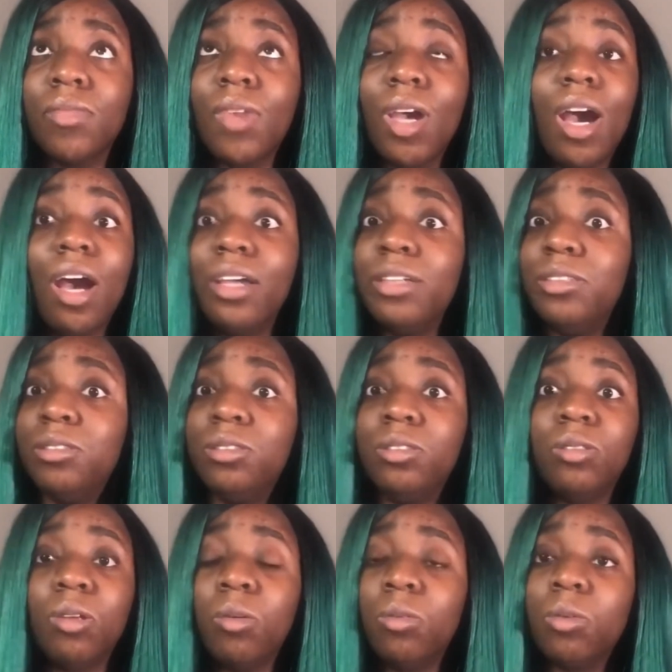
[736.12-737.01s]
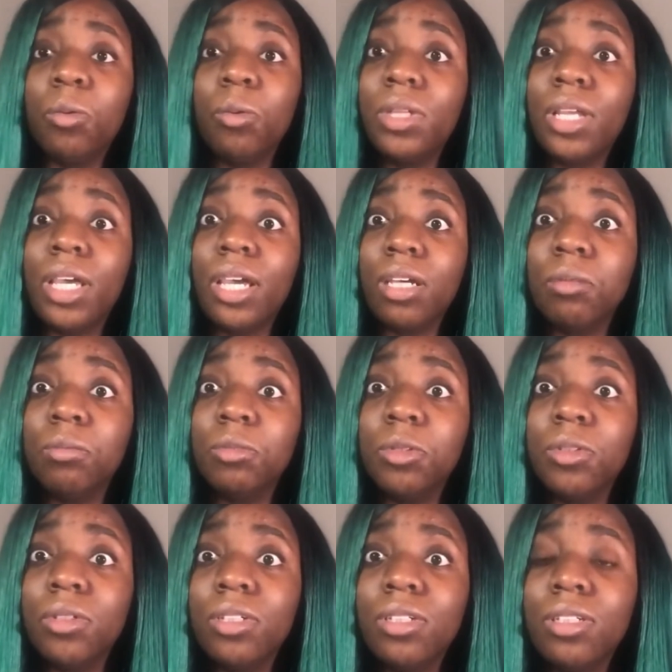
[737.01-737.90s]
I don't know what the heck I'm
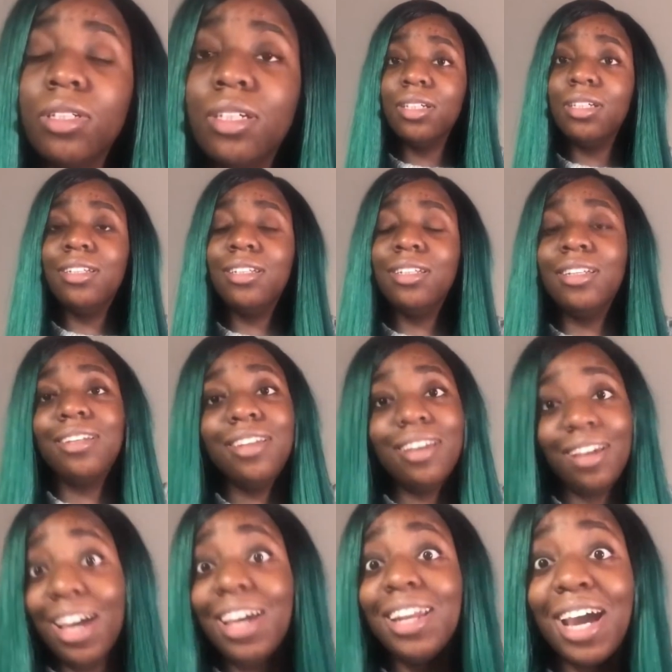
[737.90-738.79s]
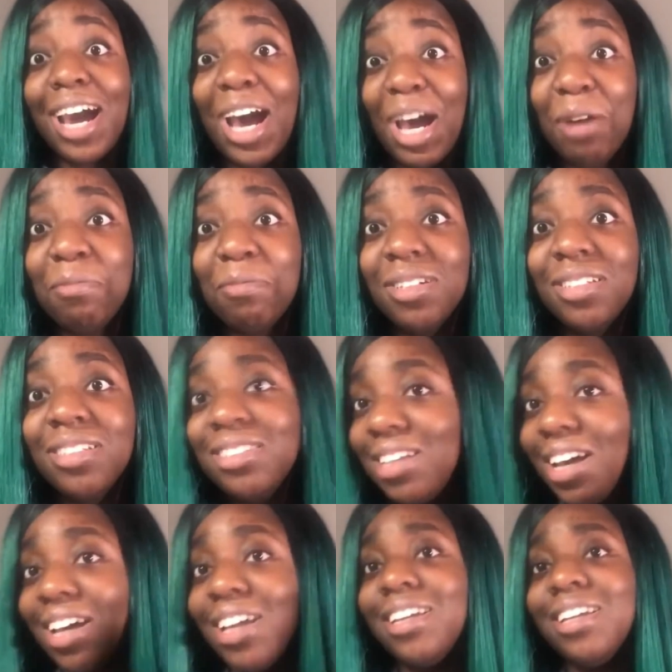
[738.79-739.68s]
doing. And it happens,
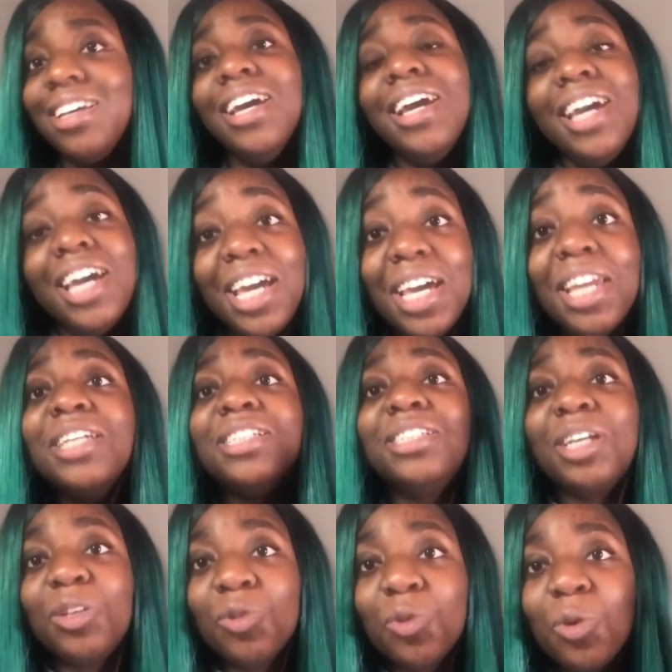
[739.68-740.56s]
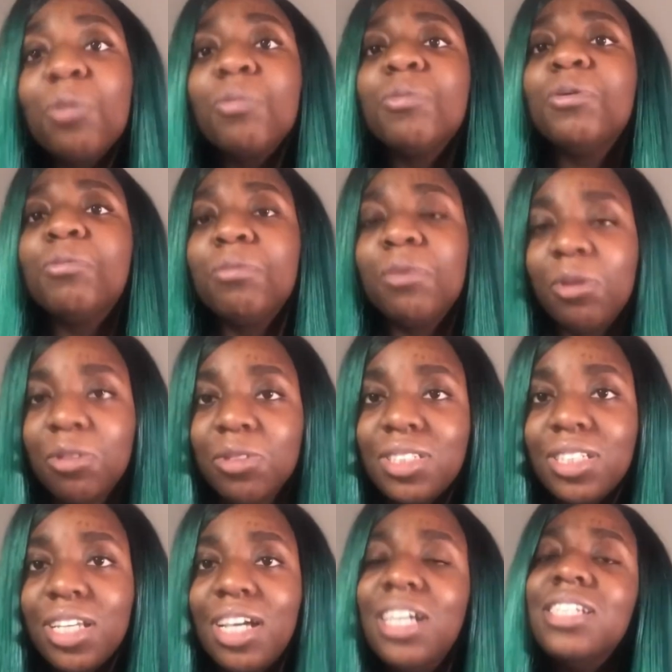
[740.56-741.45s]
and it is a normal
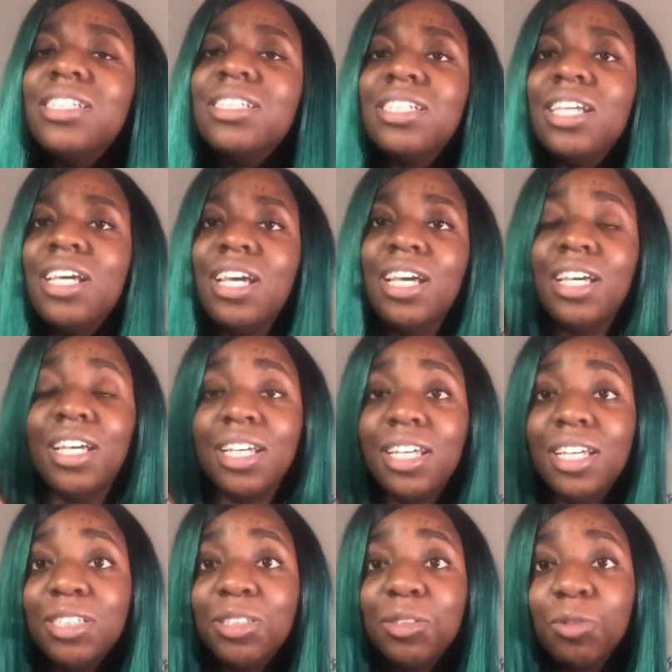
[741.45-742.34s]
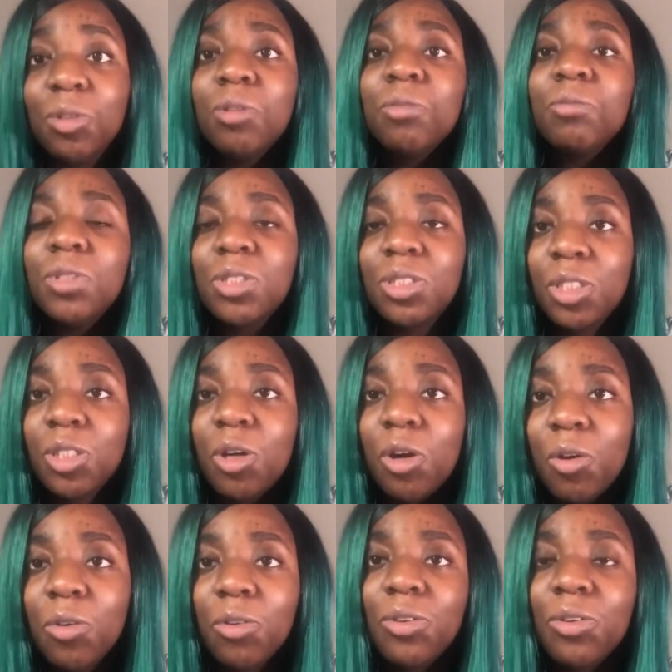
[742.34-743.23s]
process. It is normal to
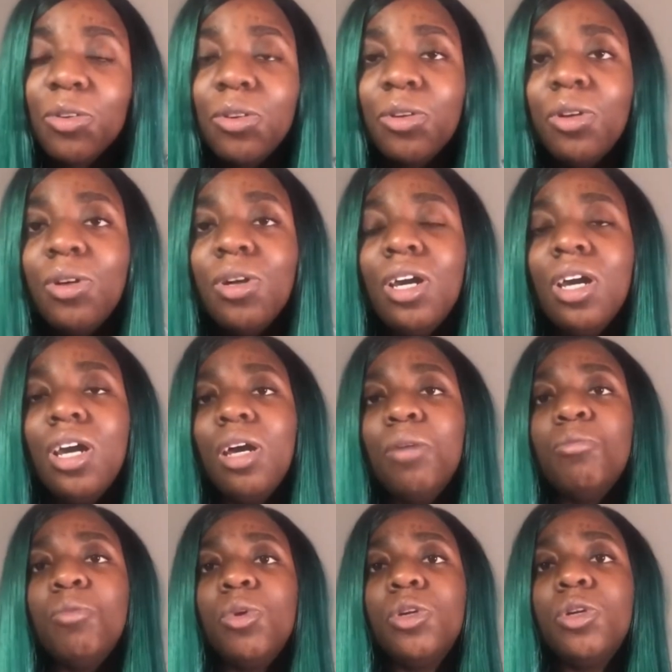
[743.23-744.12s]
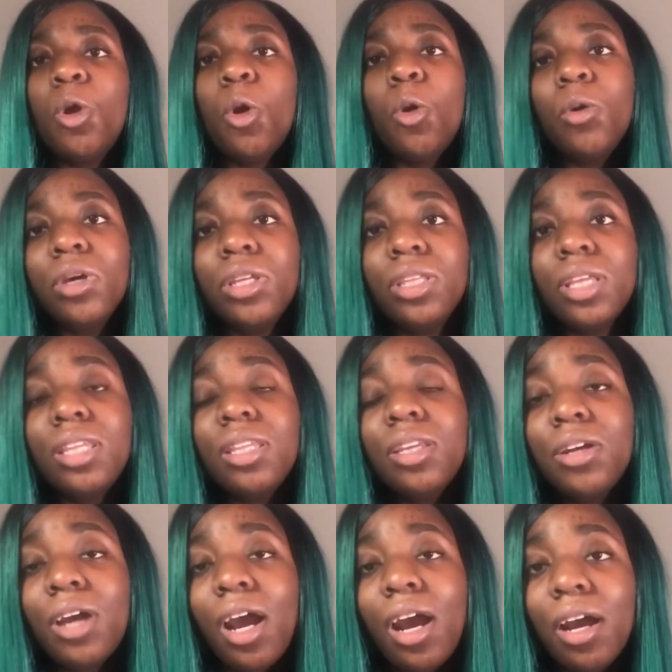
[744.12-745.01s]
go through, but knowing that
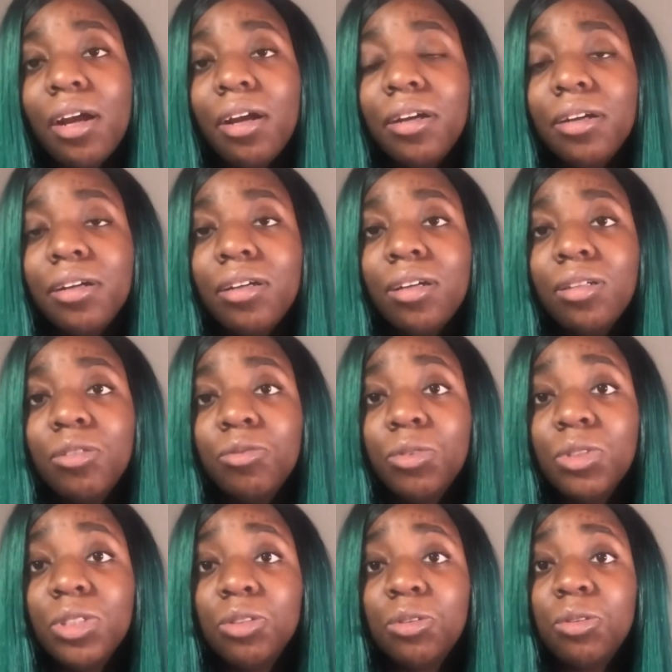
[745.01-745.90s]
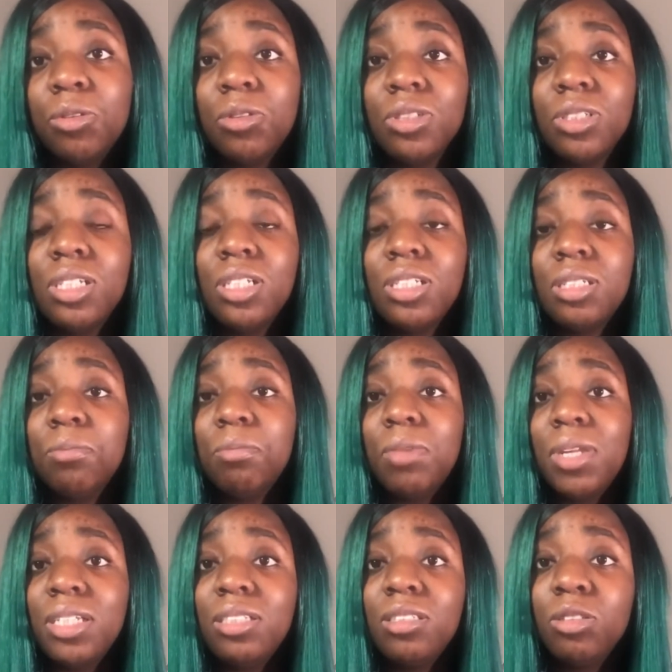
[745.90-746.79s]
there are resources and
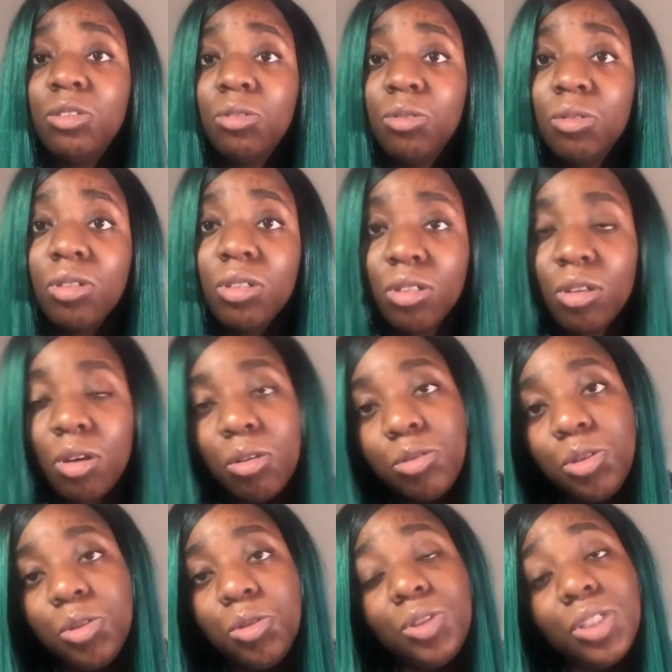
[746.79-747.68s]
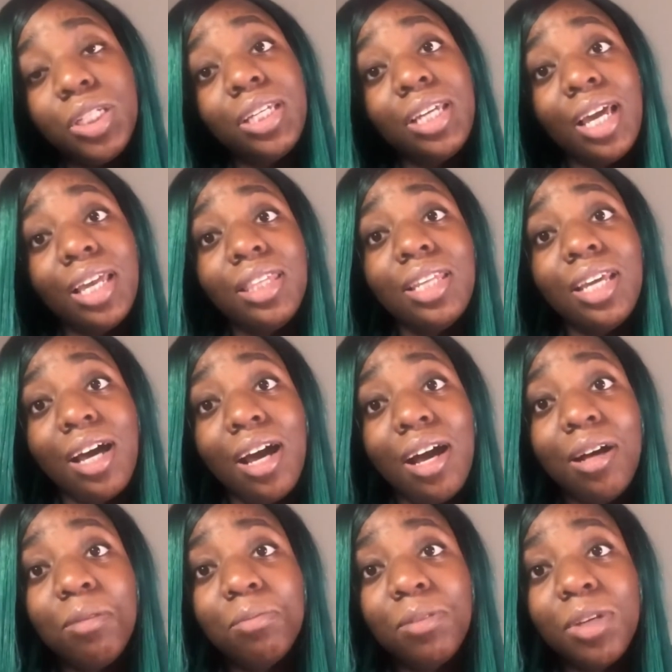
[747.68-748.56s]
places you can go to get the
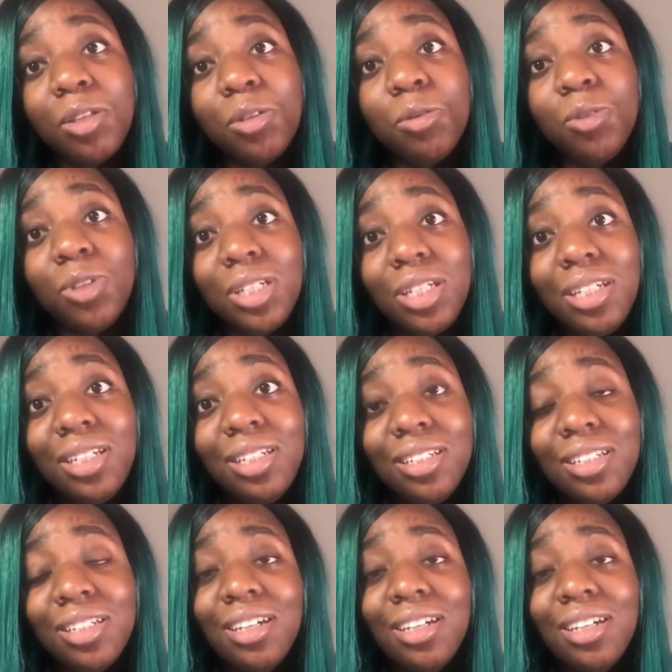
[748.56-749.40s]
help that you need,